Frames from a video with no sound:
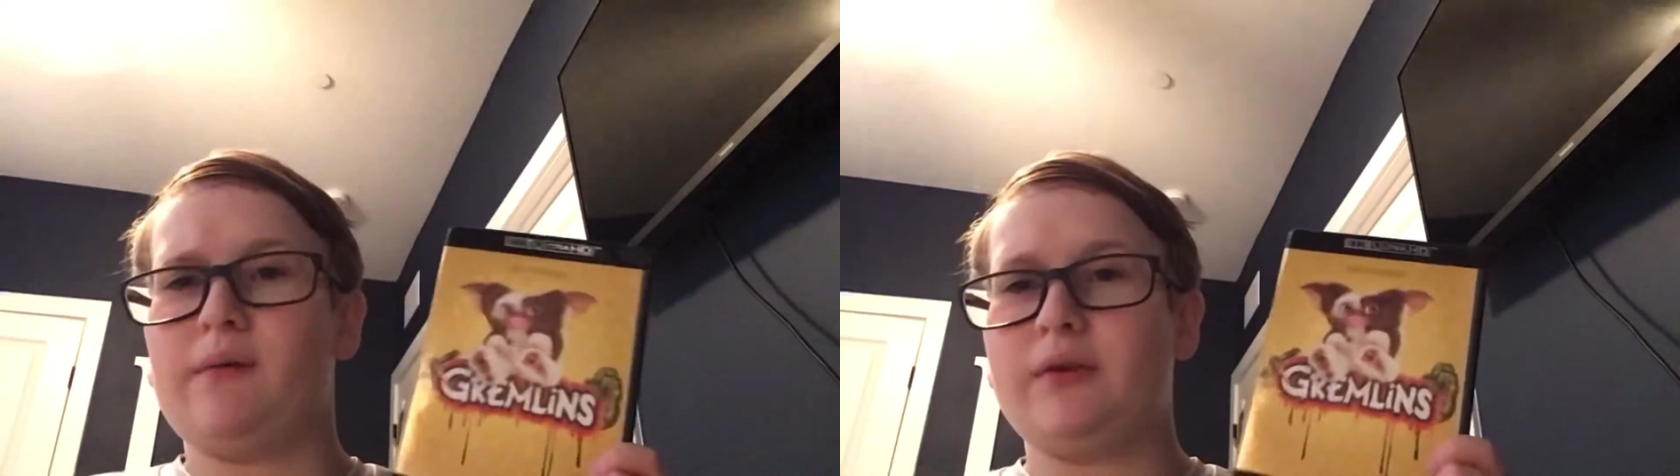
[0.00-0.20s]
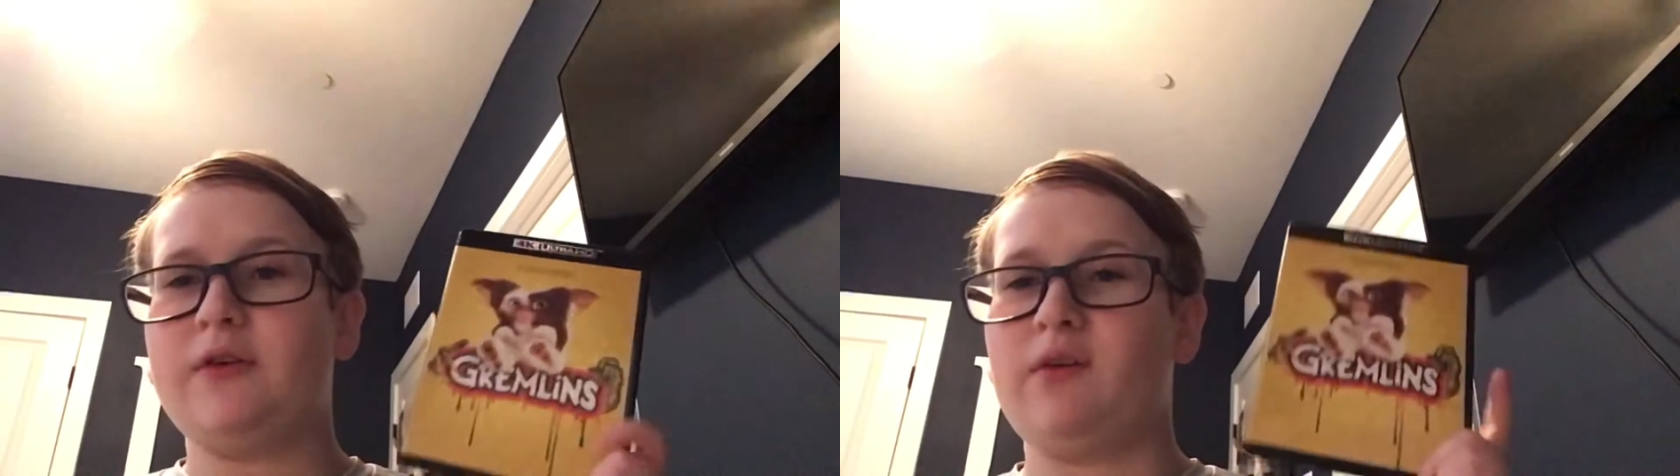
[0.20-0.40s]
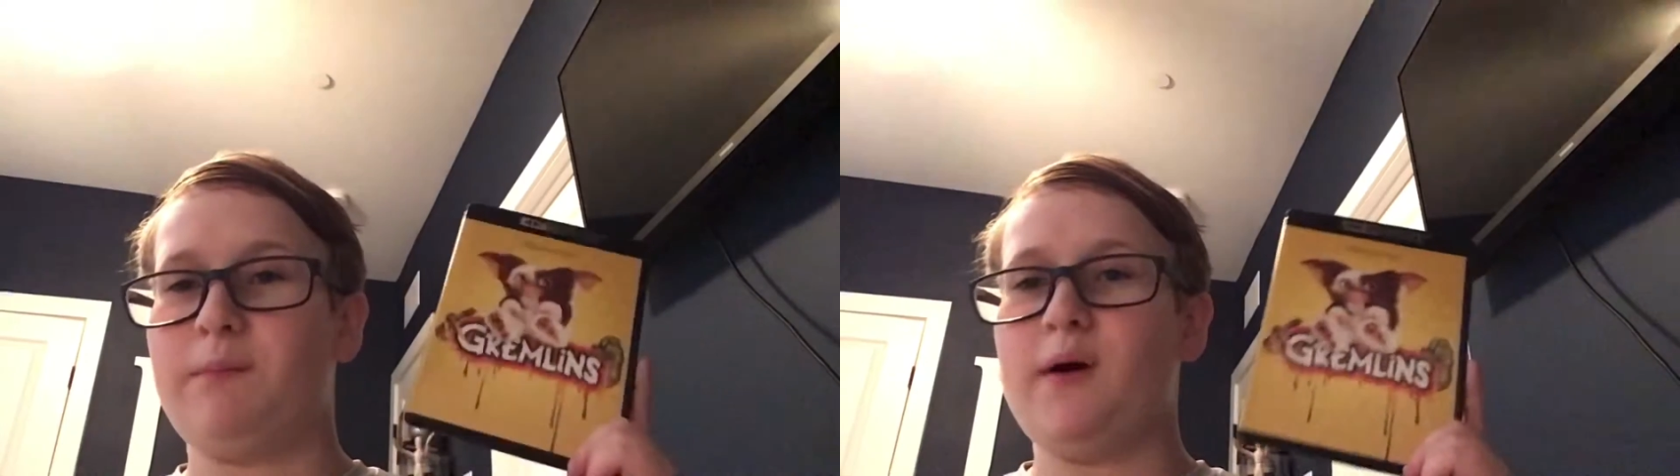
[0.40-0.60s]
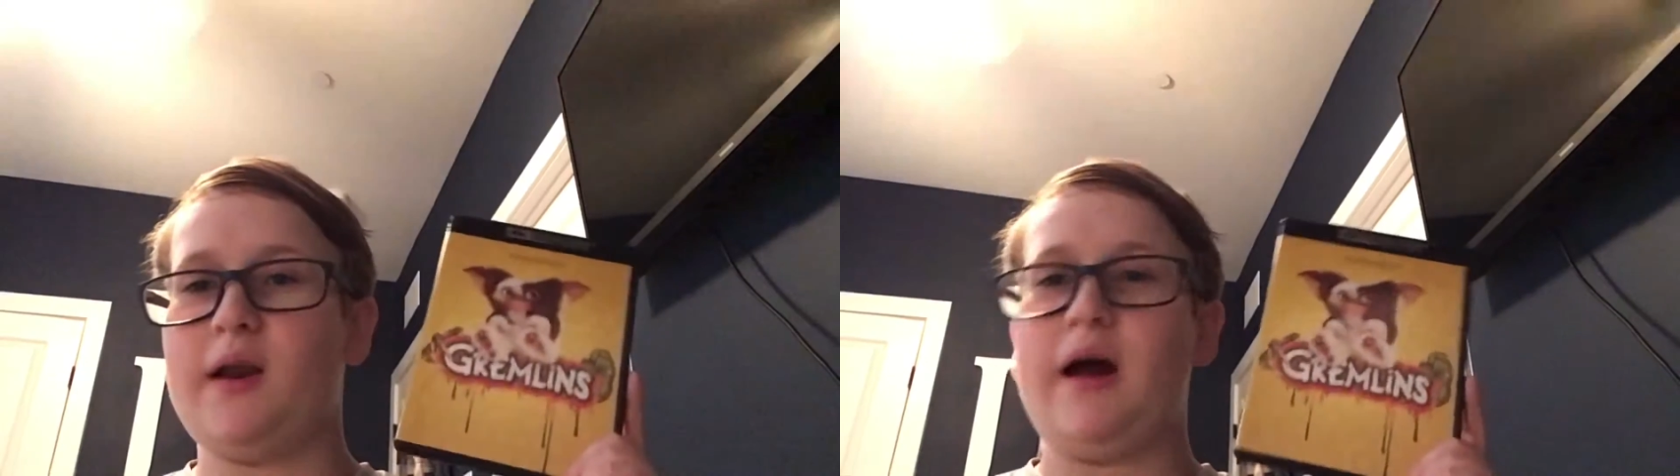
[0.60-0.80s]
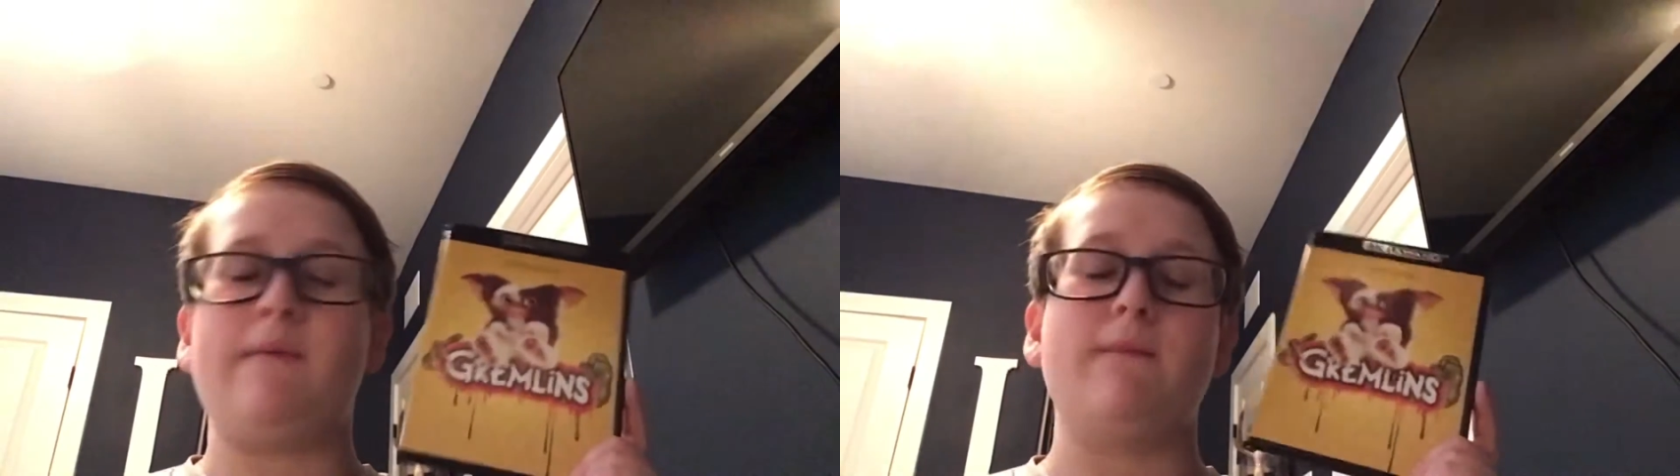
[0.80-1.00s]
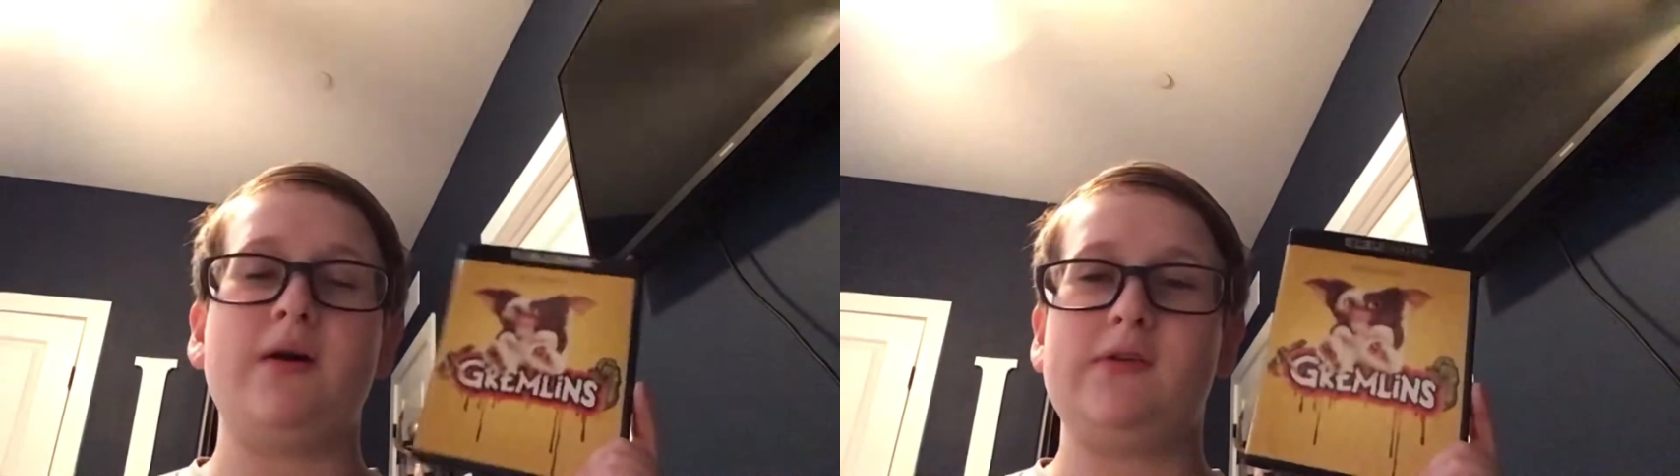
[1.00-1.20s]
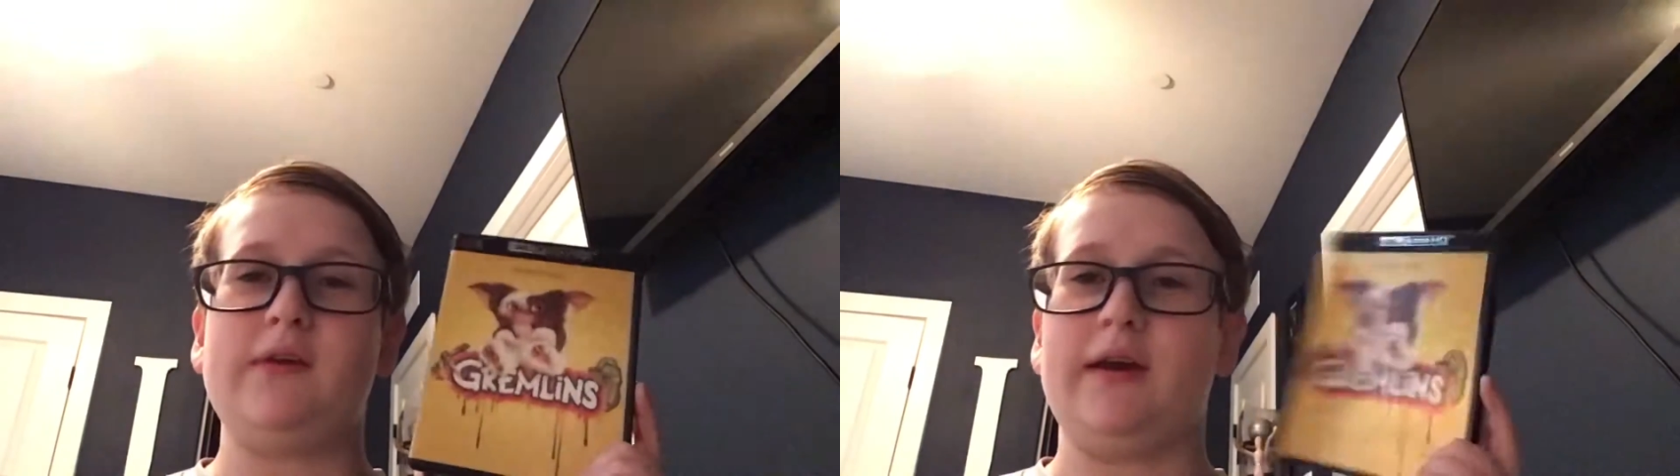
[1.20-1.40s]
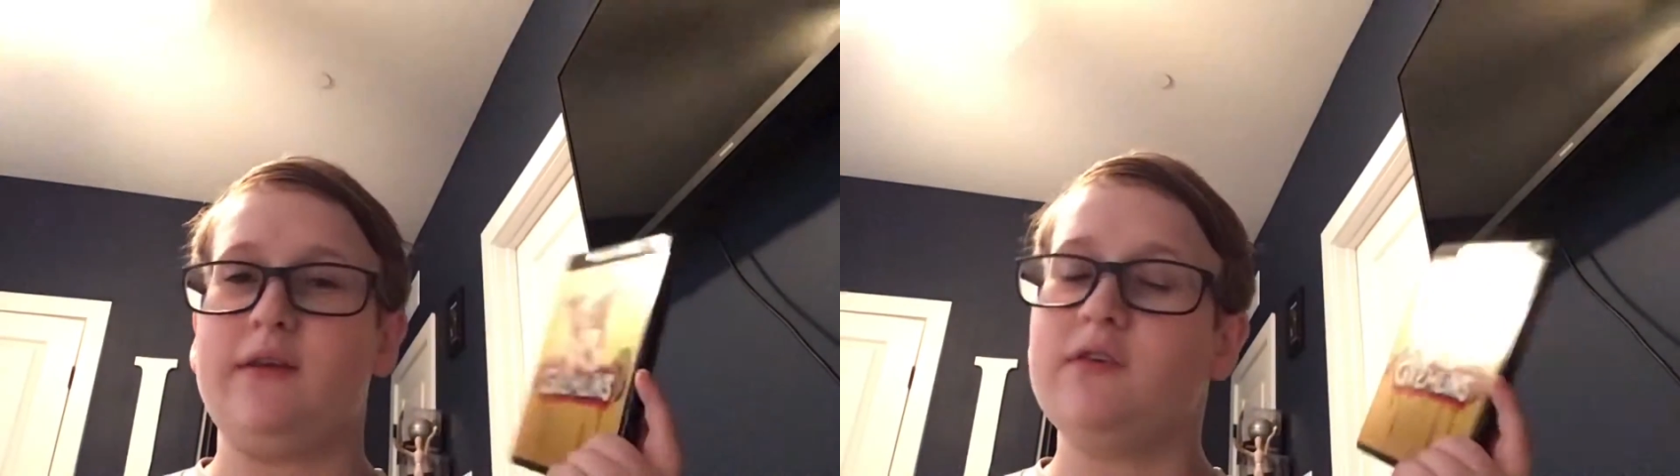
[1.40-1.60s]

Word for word: releases, but I must say,